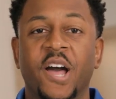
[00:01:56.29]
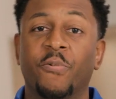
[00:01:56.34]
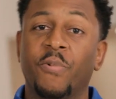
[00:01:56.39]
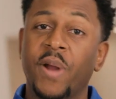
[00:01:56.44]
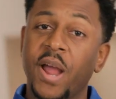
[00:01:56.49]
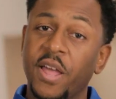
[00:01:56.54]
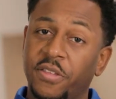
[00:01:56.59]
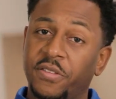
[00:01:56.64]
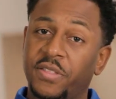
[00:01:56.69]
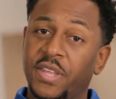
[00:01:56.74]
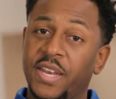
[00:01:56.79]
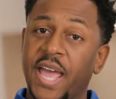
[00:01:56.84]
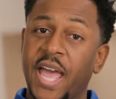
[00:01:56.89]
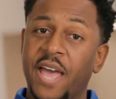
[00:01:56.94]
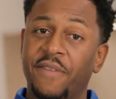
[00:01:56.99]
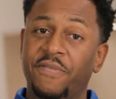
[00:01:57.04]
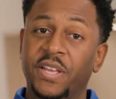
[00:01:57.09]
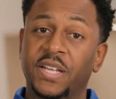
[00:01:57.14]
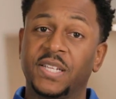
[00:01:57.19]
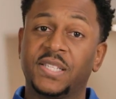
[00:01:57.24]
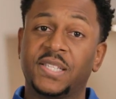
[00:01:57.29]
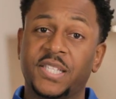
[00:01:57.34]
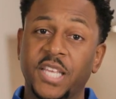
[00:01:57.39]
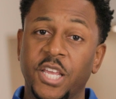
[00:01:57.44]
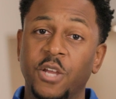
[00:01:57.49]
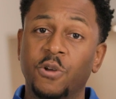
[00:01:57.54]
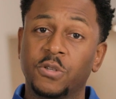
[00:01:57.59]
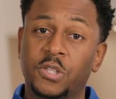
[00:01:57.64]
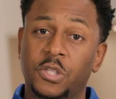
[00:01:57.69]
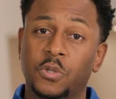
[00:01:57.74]
Rather than having a
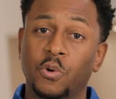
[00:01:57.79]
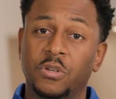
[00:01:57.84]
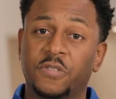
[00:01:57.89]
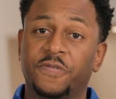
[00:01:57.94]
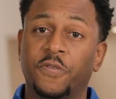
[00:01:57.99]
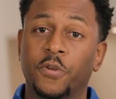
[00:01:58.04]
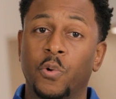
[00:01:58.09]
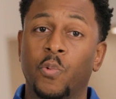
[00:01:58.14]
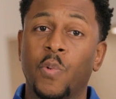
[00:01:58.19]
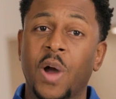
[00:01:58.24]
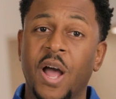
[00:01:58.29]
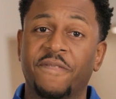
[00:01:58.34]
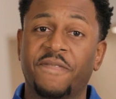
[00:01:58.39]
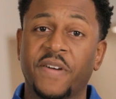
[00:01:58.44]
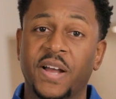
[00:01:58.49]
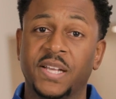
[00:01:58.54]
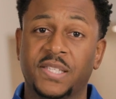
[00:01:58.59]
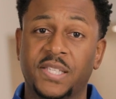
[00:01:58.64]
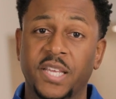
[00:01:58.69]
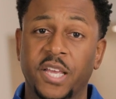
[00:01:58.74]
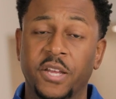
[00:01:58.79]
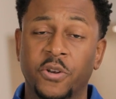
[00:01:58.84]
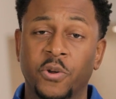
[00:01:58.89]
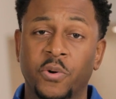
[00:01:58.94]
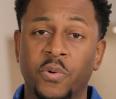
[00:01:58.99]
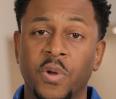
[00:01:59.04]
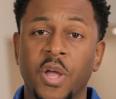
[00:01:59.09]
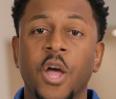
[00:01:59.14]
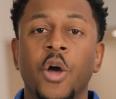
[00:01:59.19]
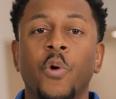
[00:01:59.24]
single source for your Wi-Fi
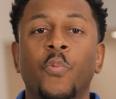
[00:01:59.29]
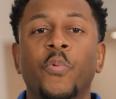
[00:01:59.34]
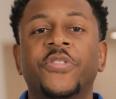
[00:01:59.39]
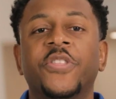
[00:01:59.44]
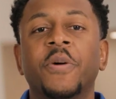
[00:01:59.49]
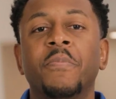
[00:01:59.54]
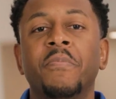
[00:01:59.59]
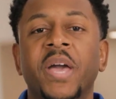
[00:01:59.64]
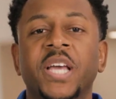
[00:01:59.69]
signal, with a